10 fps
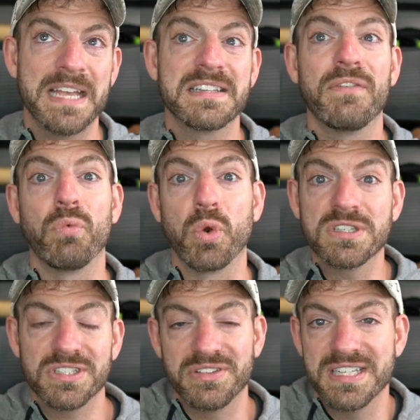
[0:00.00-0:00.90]
as I've
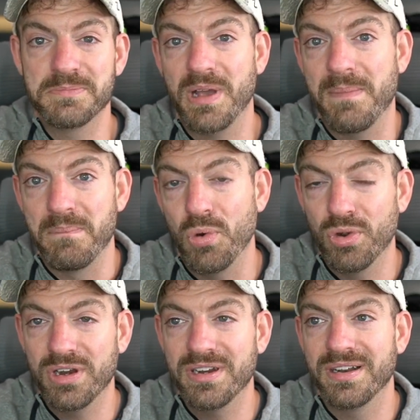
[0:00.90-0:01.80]
worked on this bot
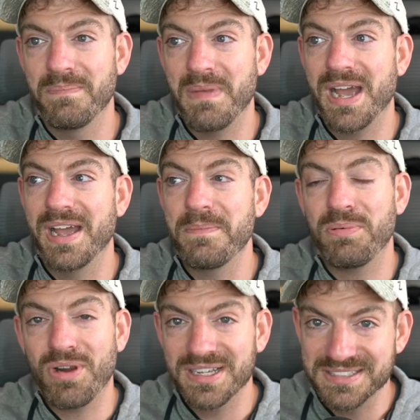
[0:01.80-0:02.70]
more, my
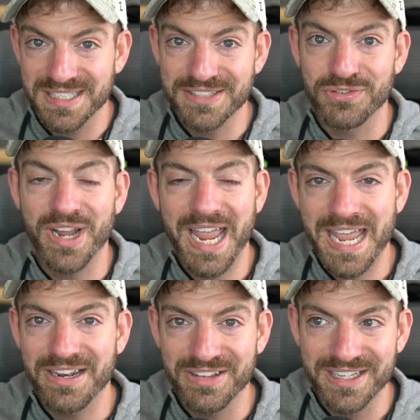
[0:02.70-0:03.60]
process for
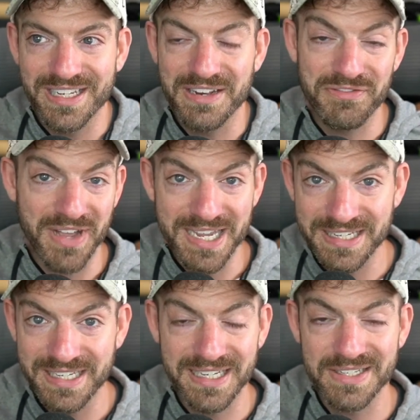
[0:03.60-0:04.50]
handling and
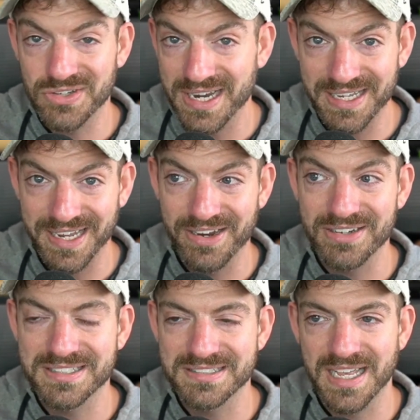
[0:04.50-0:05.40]
finding and tracking
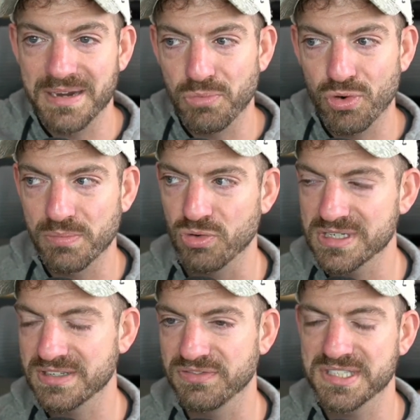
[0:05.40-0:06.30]
errors has gotten more and
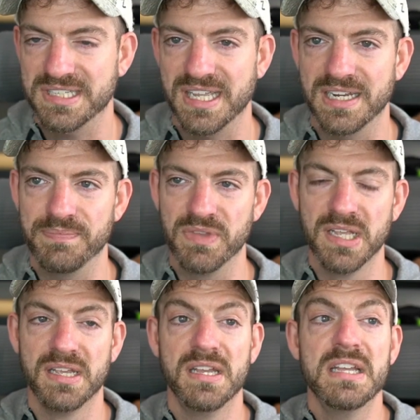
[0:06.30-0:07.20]
more sophisticated.
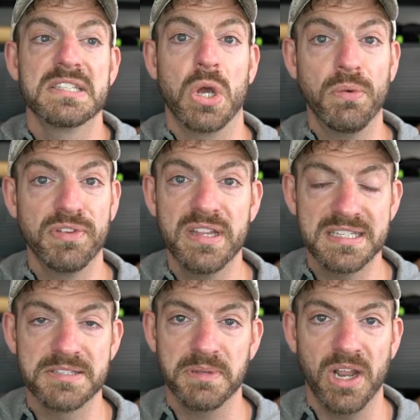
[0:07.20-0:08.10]
So hopefully
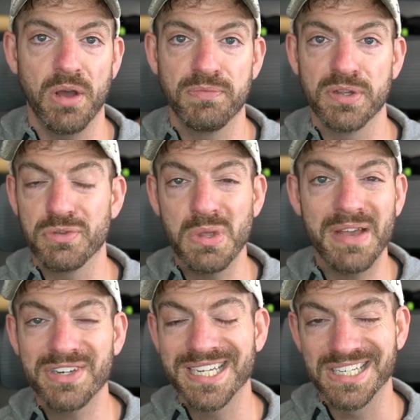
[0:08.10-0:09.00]
this has been helpful. If you
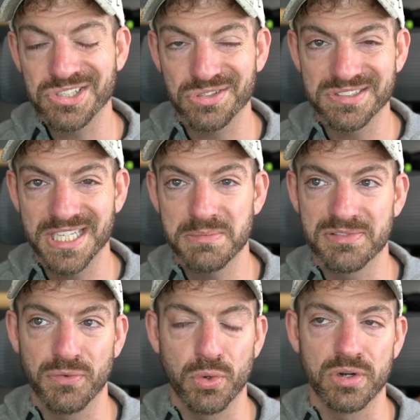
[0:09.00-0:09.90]
have any additional
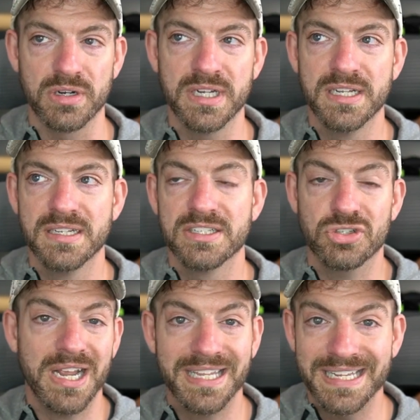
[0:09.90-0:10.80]
tips for
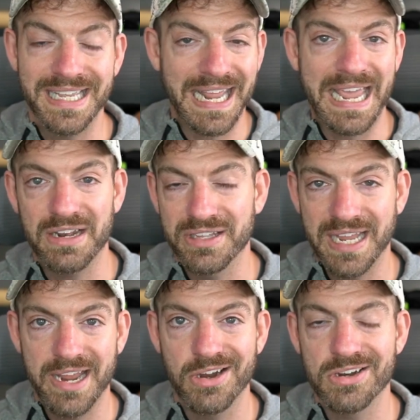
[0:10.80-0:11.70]
tracking and
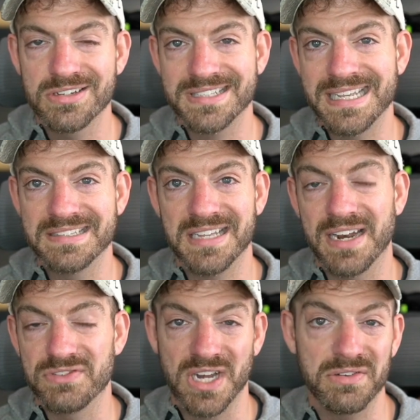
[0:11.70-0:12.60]
handling errors
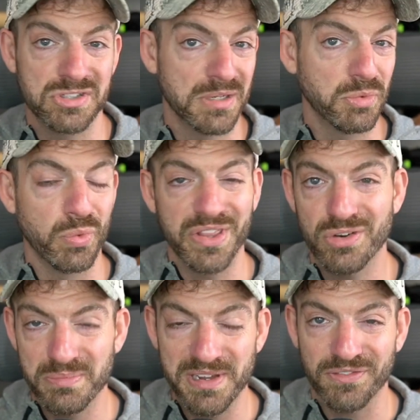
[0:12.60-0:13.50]
inside of JavaScript,
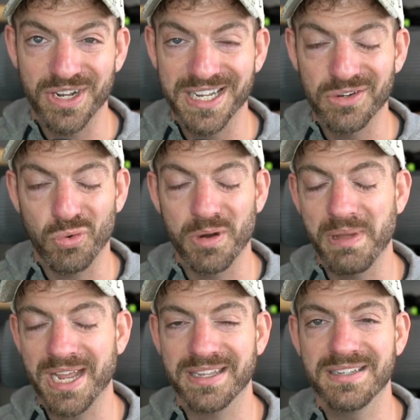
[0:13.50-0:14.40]
whether it be front end or
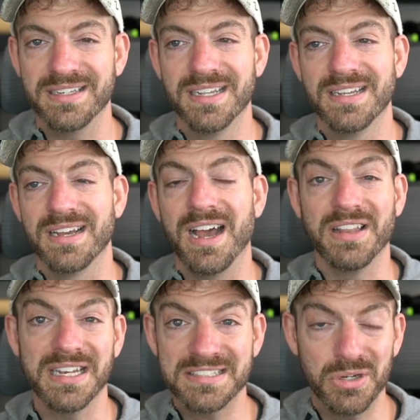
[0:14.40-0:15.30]
back end, uh,
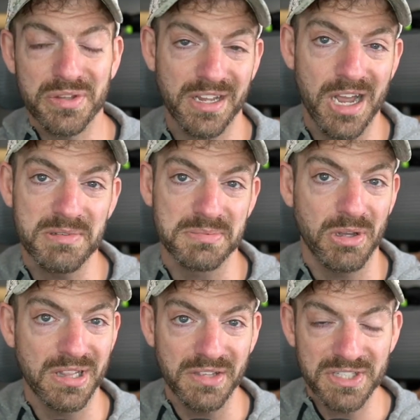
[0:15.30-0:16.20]
let us know in the comments
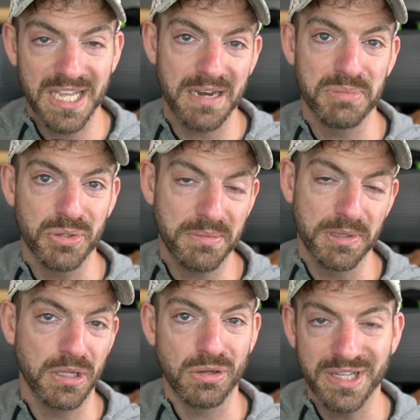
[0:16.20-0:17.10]
below. I'd love to kind of build up
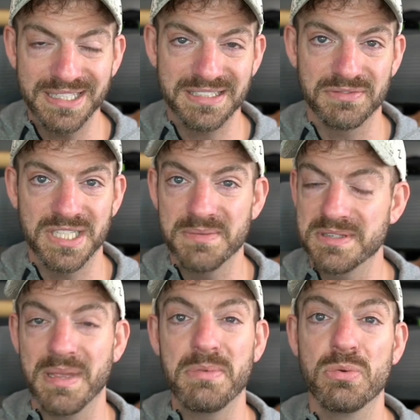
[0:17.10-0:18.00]
a little list of
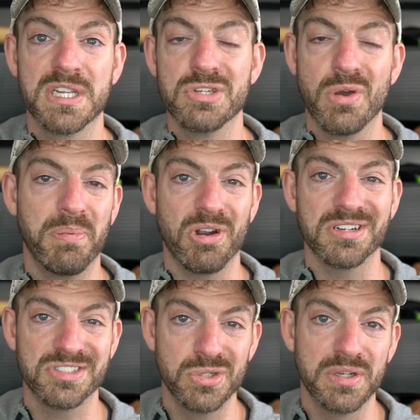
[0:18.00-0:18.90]
tips, and maybe we can do a
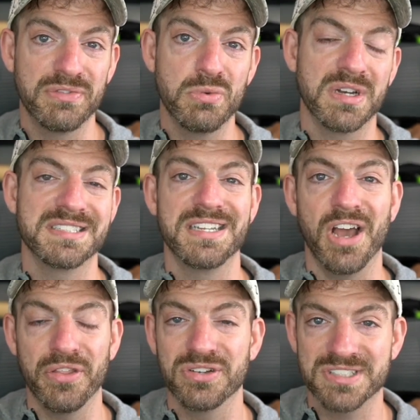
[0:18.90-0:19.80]
part two if you want to see
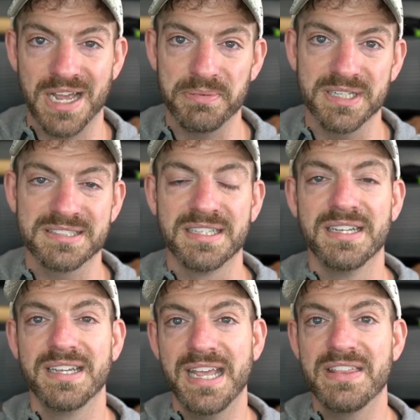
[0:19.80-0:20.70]
other topics
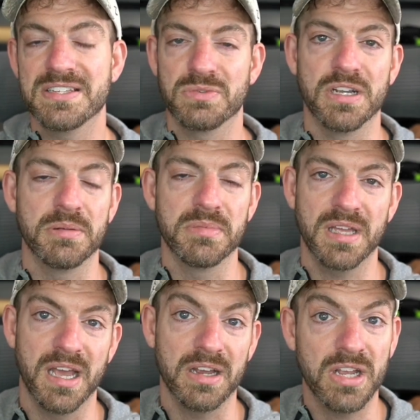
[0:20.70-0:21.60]
in this realm
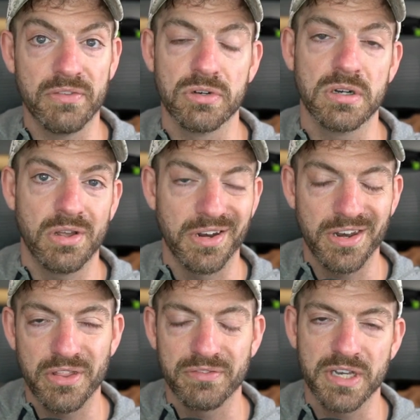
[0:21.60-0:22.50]
uh, covered on
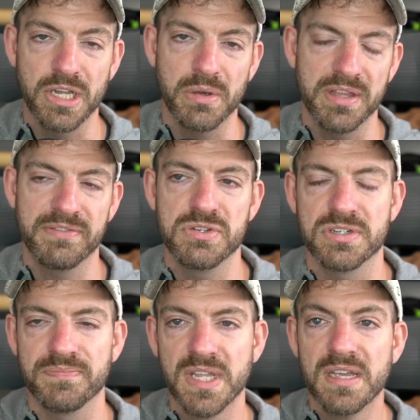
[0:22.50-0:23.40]
another video in the
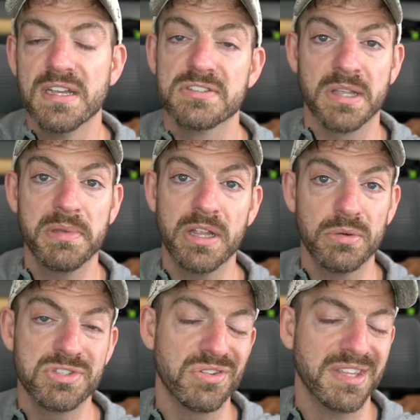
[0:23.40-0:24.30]
future. So let me
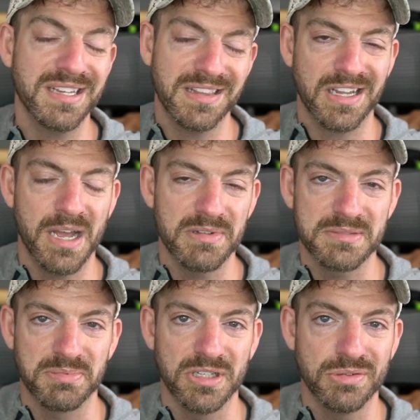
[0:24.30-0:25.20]
know what you think in the
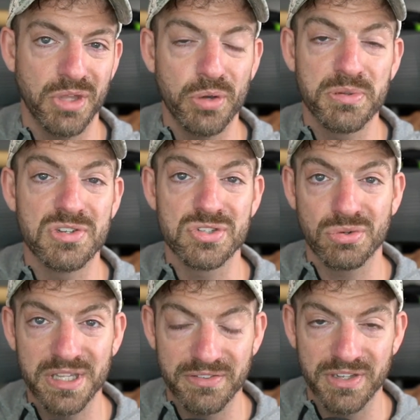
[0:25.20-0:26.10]
comments below. Hope you
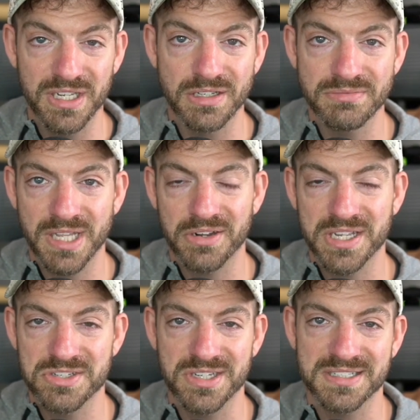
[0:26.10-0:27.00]
enjoyed the video, and I'll
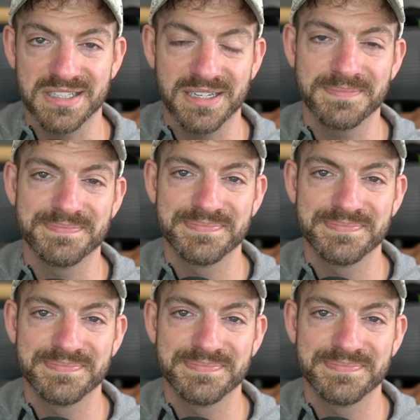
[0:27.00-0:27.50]
catch you next time.